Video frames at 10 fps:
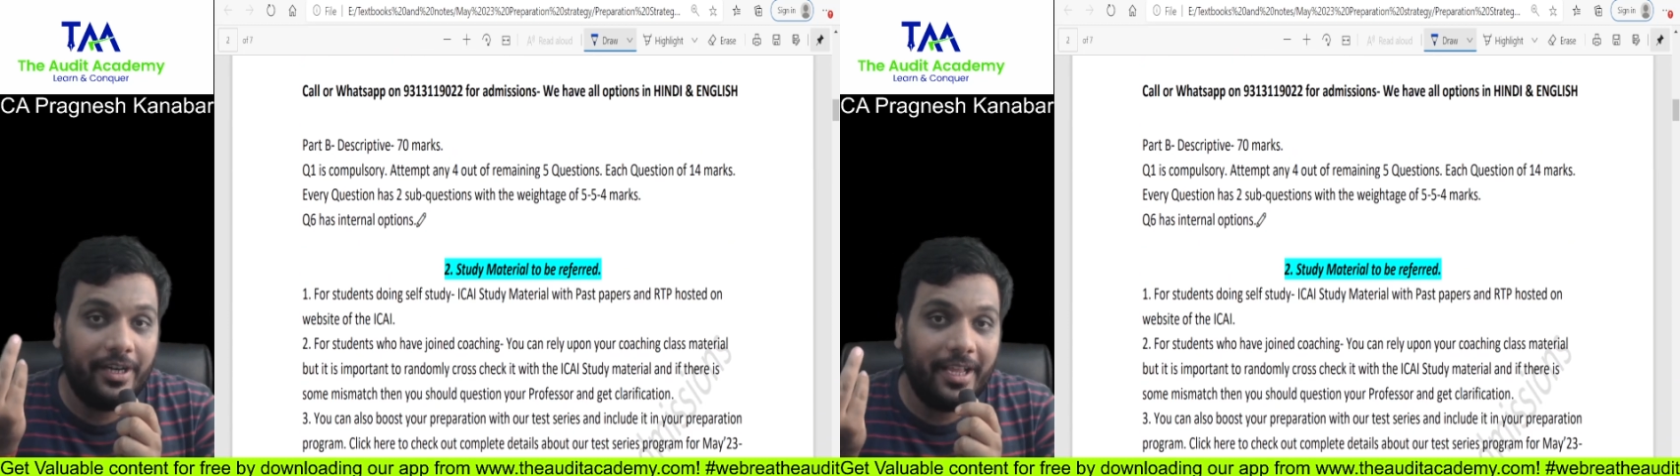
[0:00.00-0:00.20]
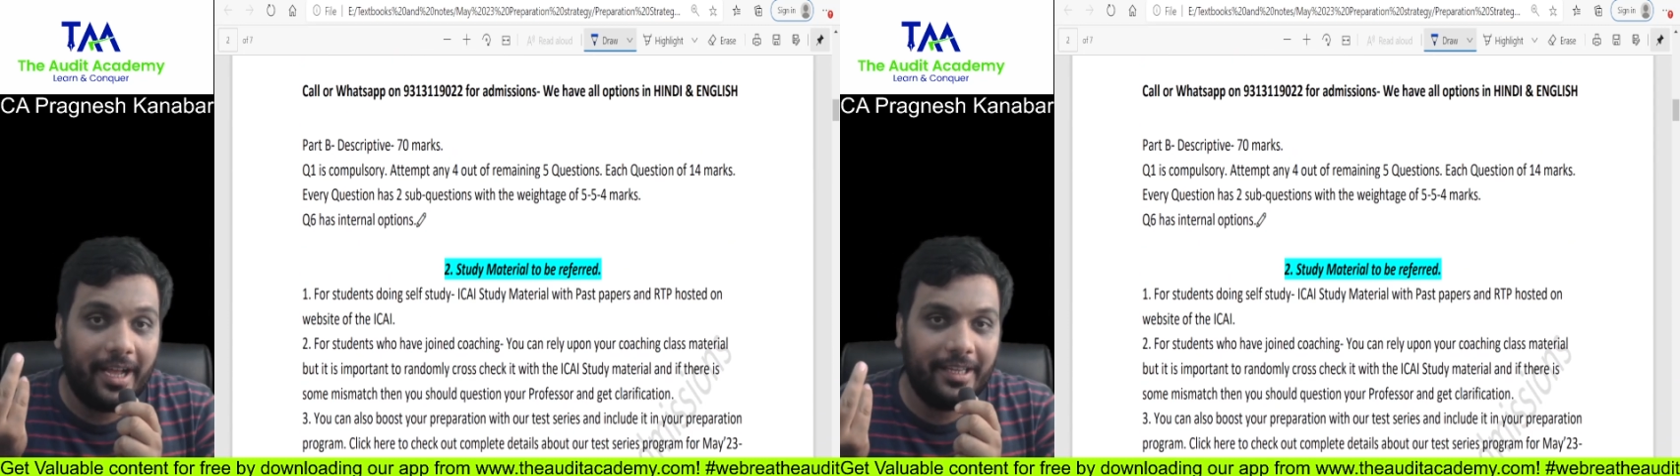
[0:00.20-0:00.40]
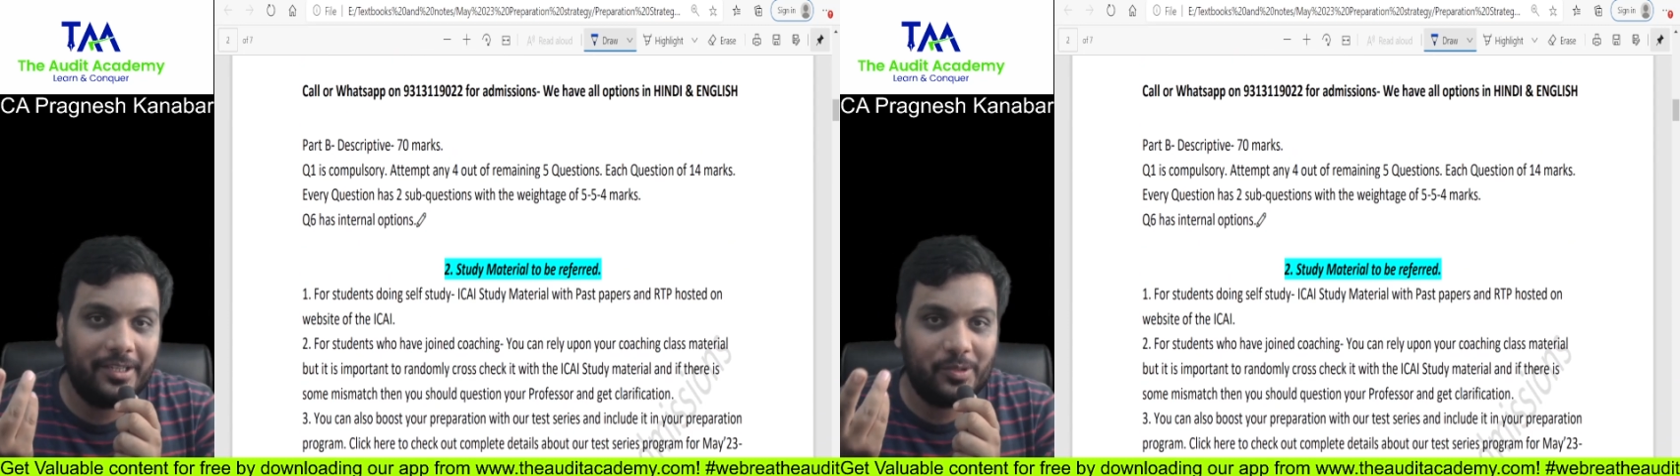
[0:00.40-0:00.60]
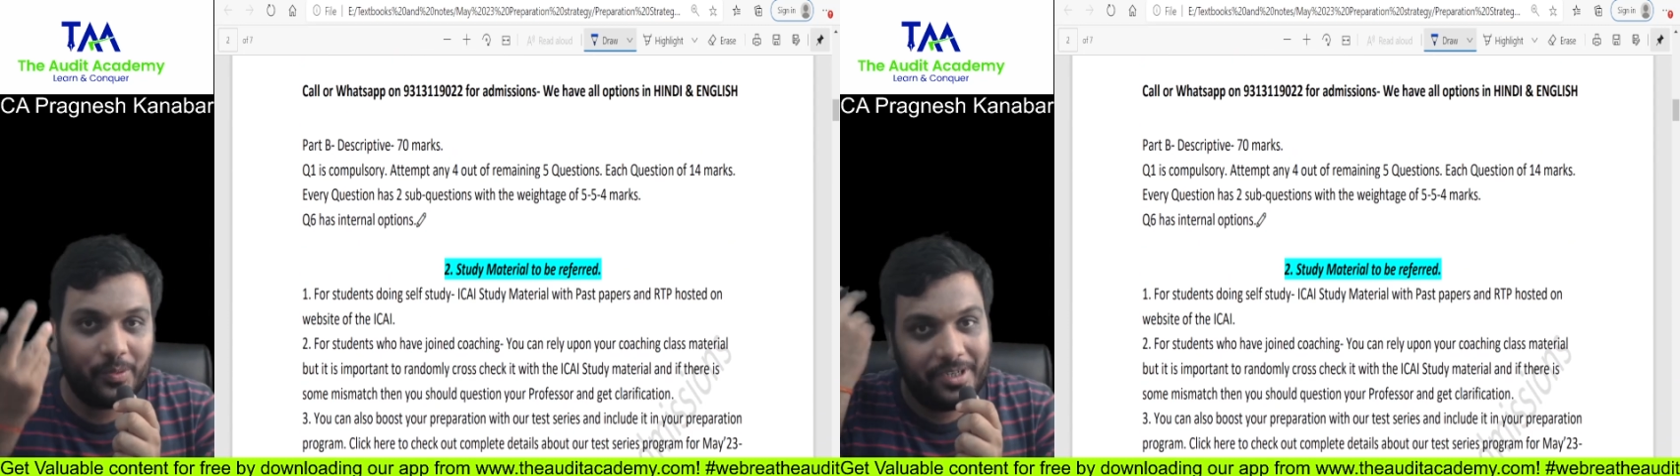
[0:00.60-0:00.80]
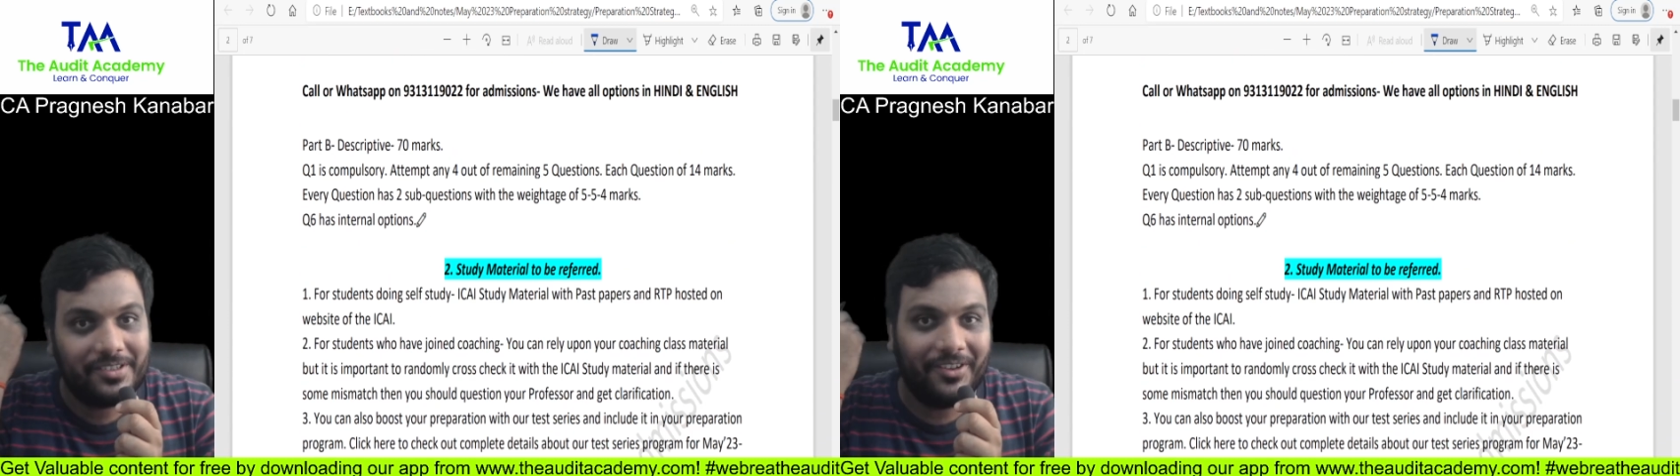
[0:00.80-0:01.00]
India highest
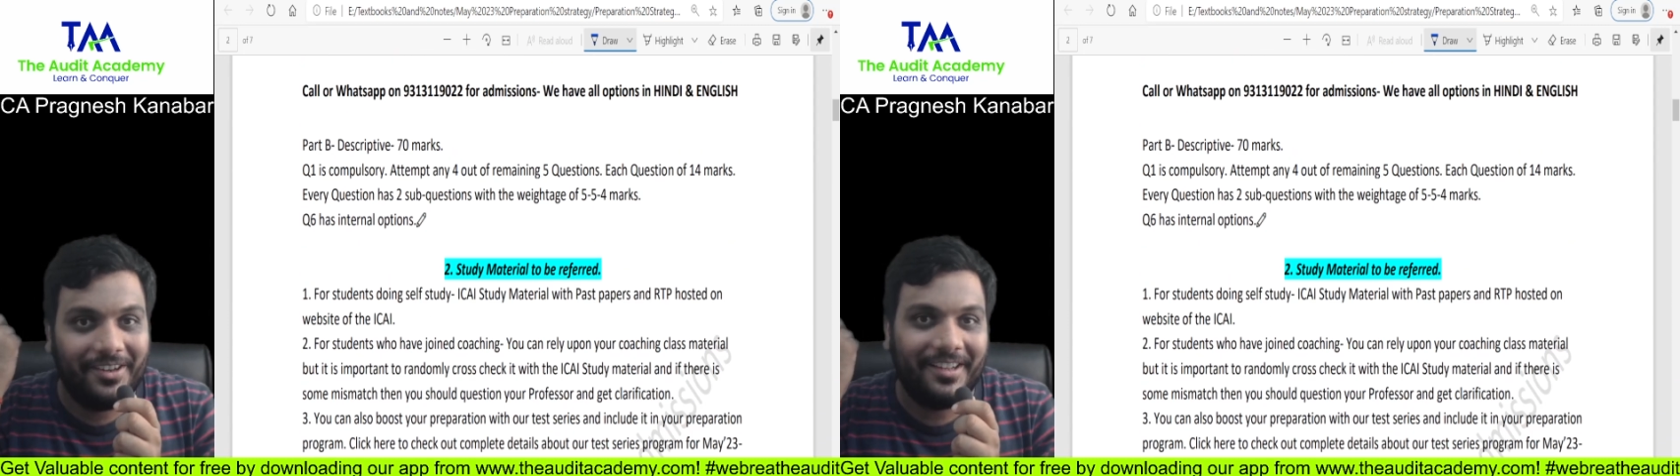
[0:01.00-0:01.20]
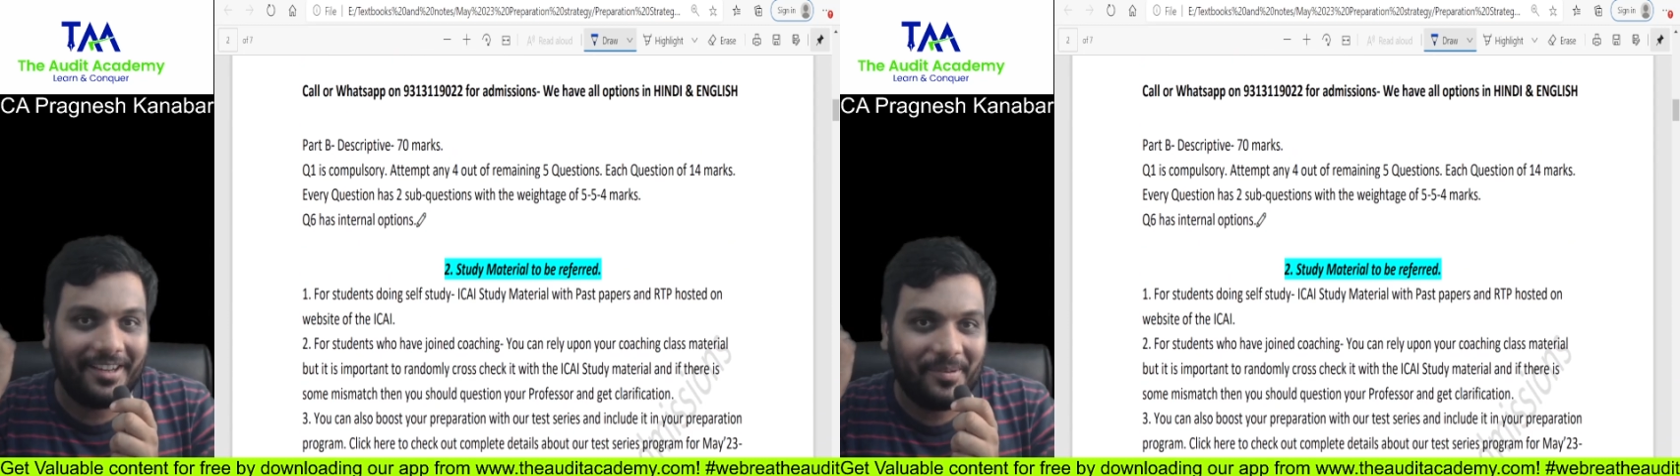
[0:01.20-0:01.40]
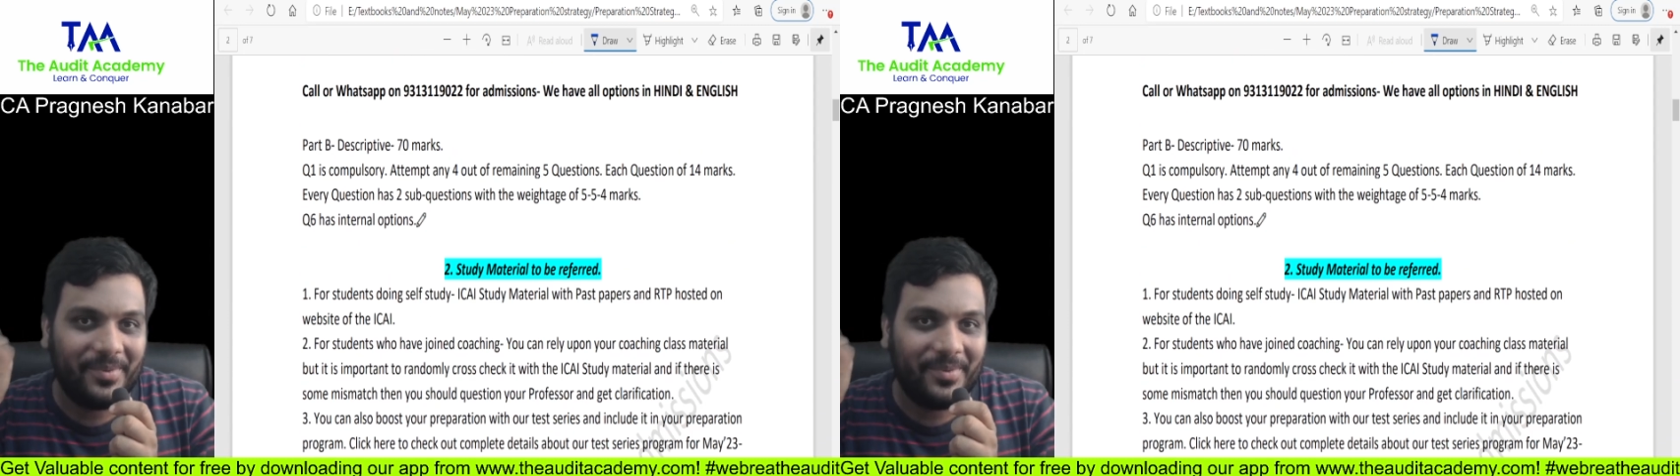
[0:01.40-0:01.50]
students earlier,